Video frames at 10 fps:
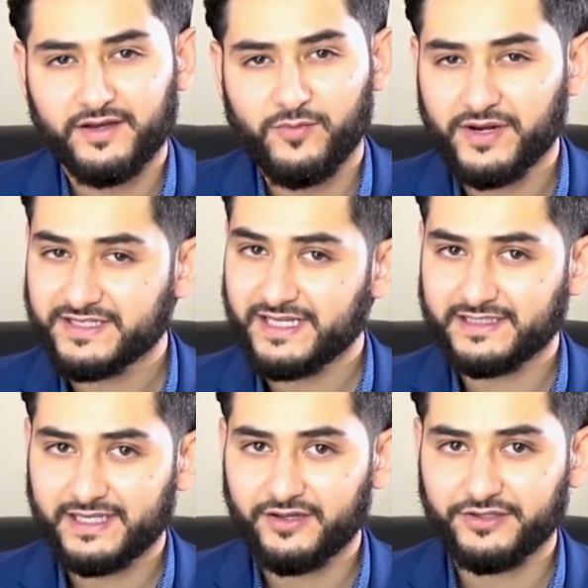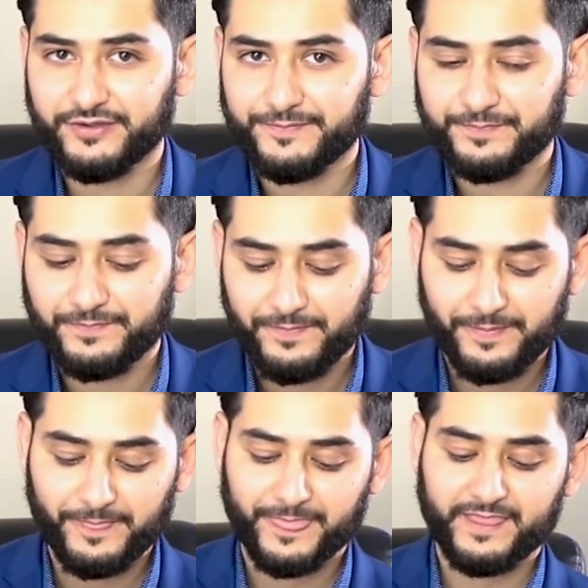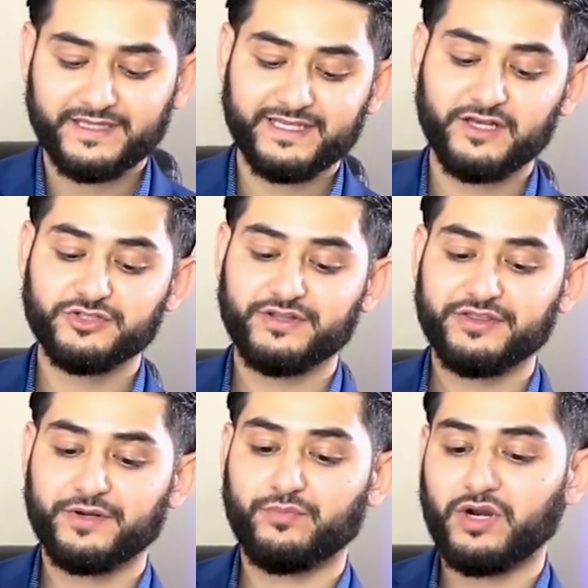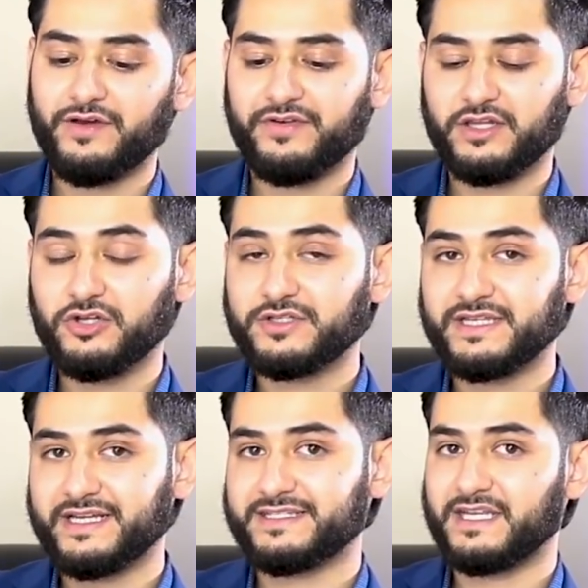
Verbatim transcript: What does that tell you? That tells you that their profit looks like